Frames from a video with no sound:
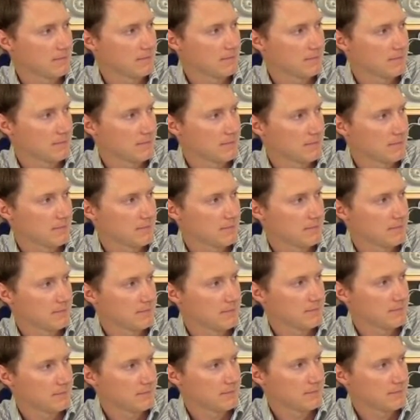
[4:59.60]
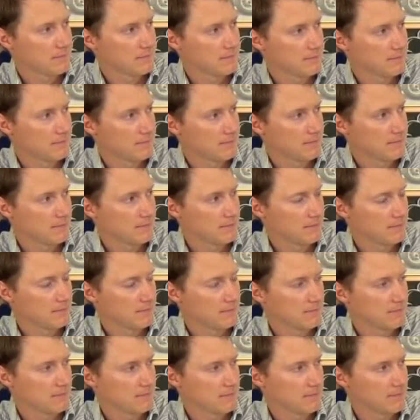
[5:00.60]

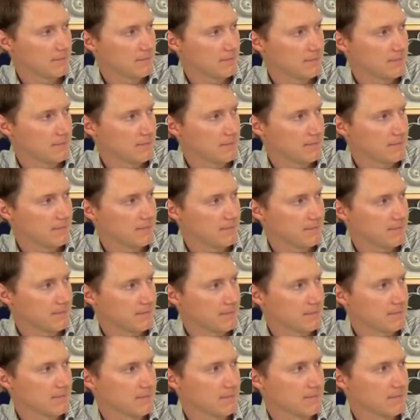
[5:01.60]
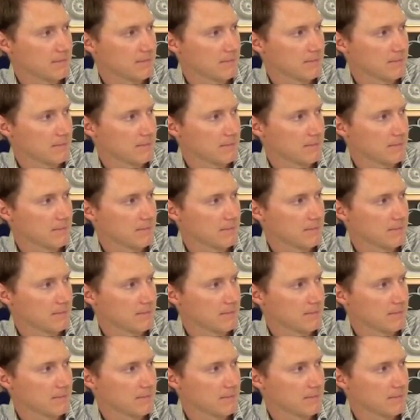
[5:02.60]
(not speaking)